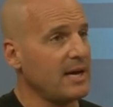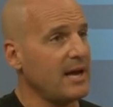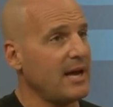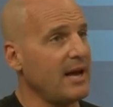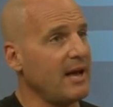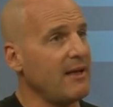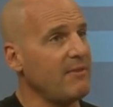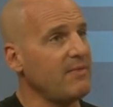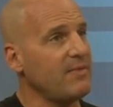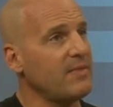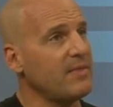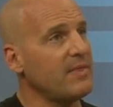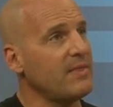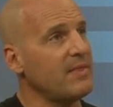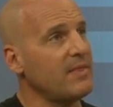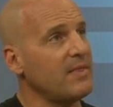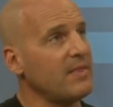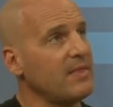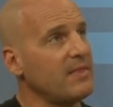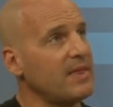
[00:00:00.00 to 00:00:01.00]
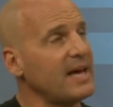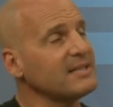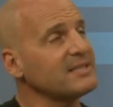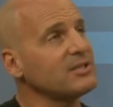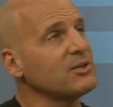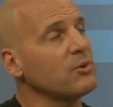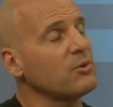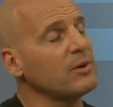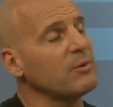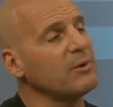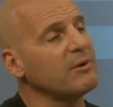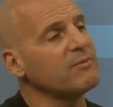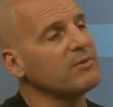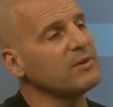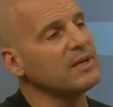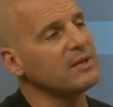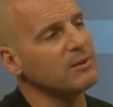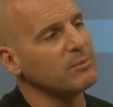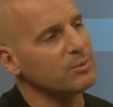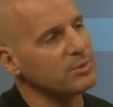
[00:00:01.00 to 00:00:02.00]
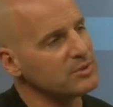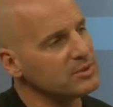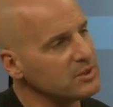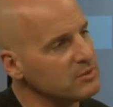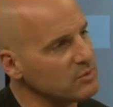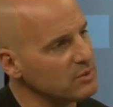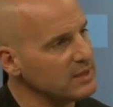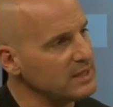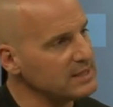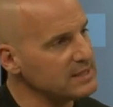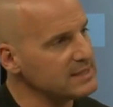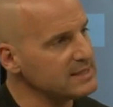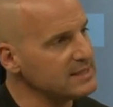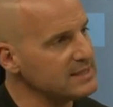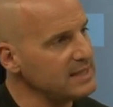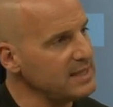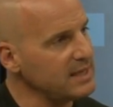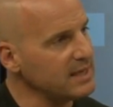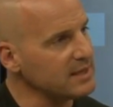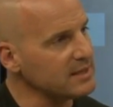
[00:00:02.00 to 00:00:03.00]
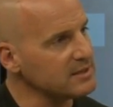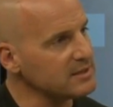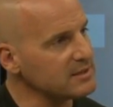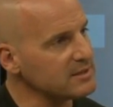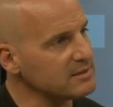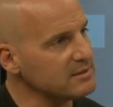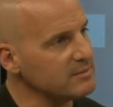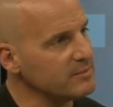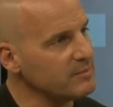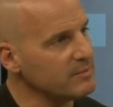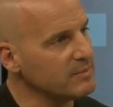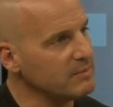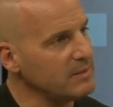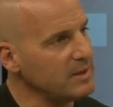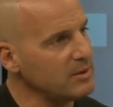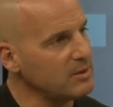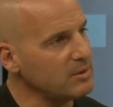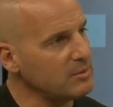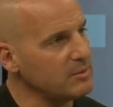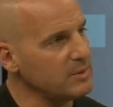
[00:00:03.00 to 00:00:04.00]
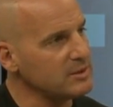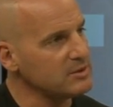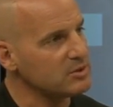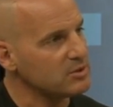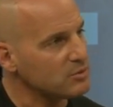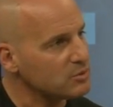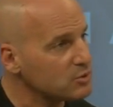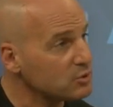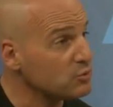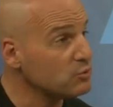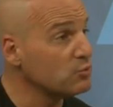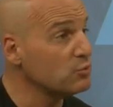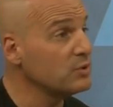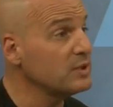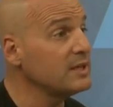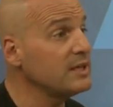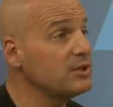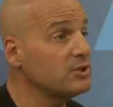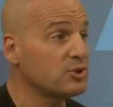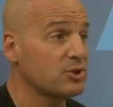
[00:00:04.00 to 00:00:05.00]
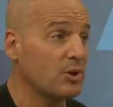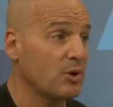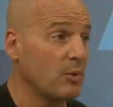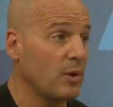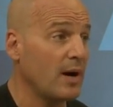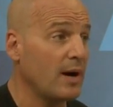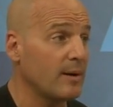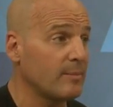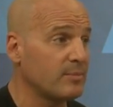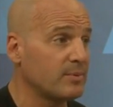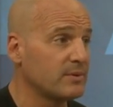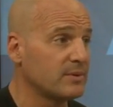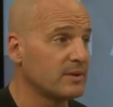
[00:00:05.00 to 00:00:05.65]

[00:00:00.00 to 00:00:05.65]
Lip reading: And that's the only way for the other person really to see us, you know, is to really show up.